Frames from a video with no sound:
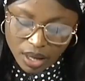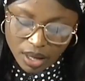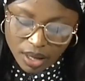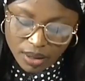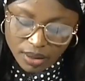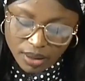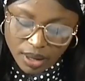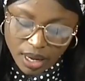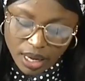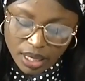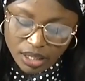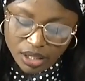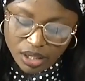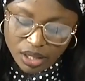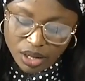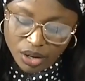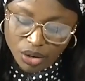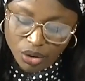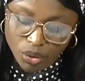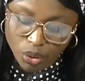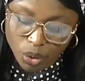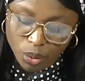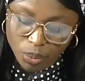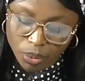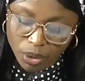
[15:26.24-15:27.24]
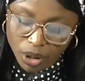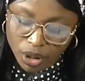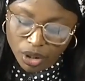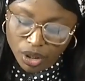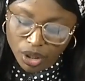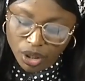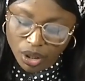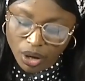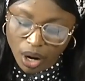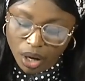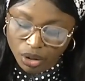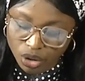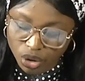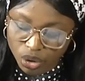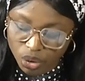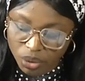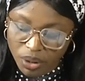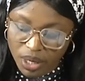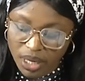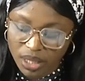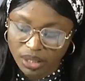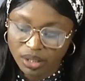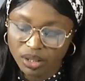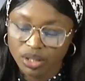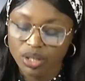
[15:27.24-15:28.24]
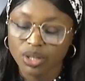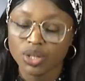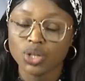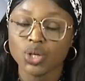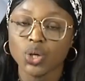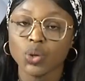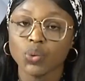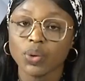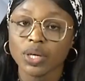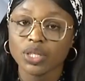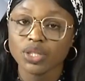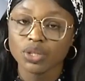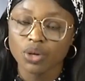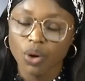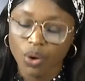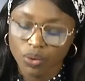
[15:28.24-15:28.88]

The Eastern European country is the newest